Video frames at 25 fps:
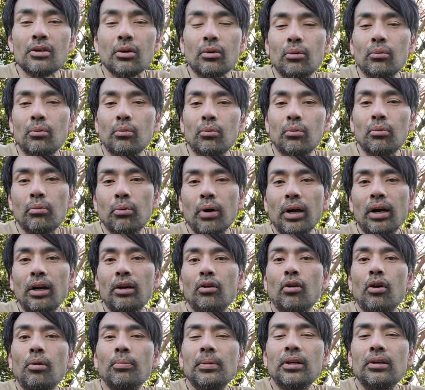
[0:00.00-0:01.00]
So
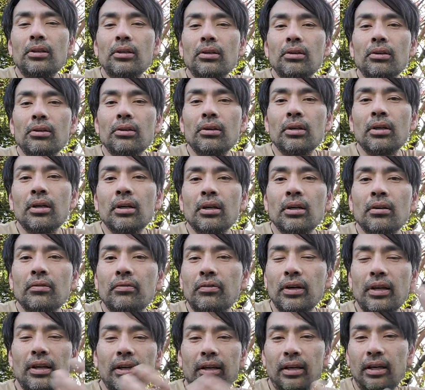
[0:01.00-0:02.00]
what I normally do,
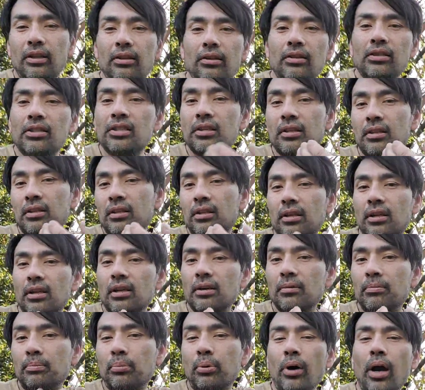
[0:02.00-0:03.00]
either
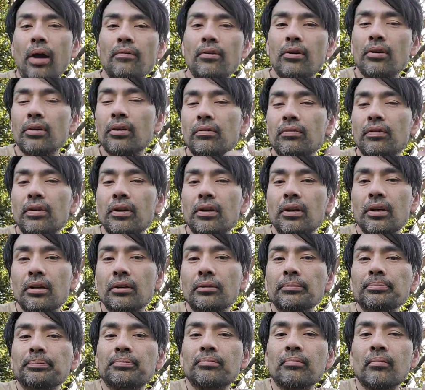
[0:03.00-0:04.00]
the private or the
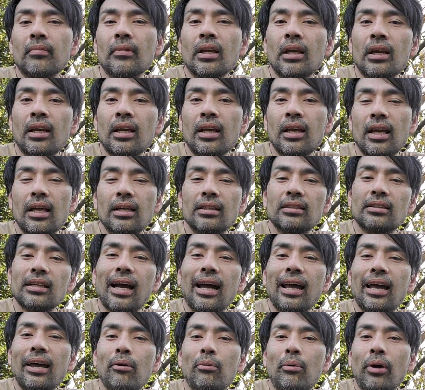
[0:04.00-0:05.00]
video,
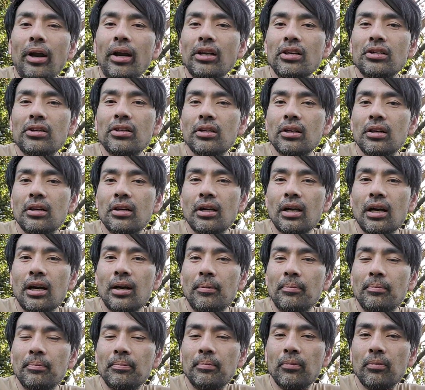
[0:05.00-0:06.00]
is I arrange
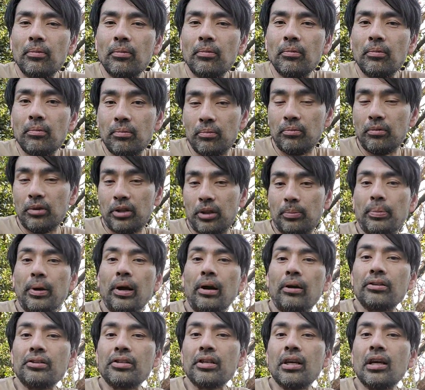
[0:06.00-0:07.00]
with the
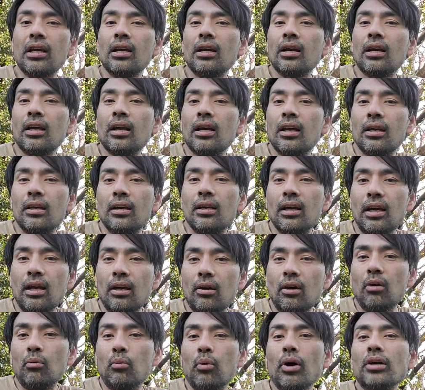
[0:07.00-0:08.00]
parents
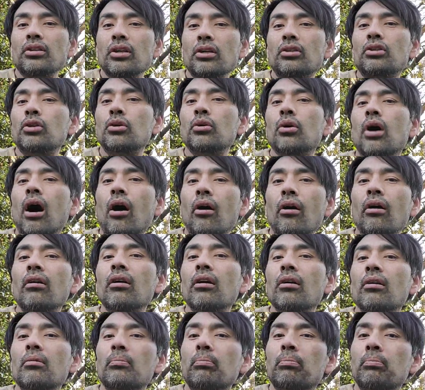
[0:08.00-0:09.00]
1 to 2
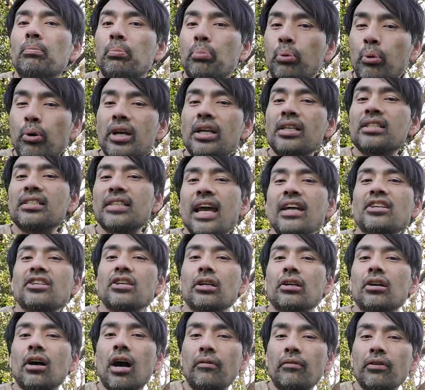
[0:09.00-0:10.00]
hour
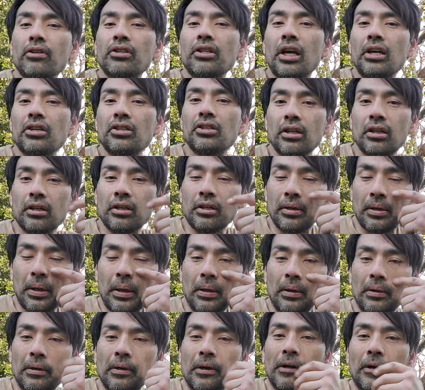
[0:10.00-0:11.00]
pre-session conversation.
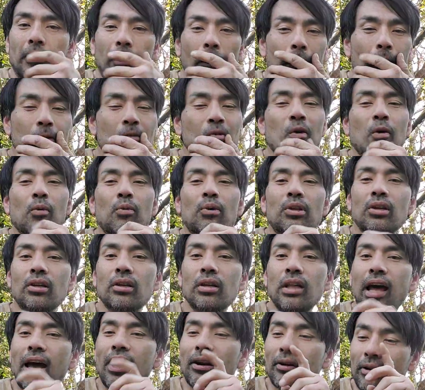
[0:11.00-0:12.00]
Okay, so
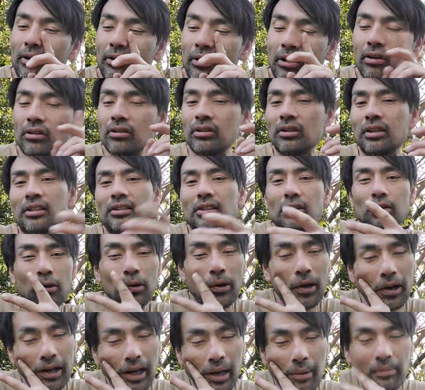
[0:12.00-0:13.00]
we do that and go, oh, this
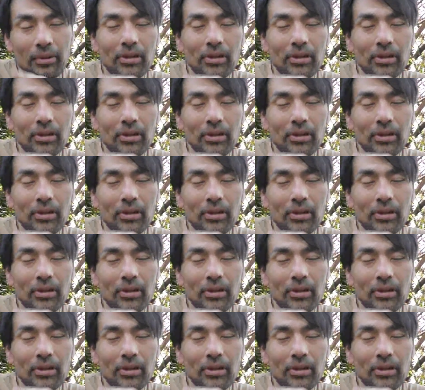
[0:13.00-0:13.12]
is who I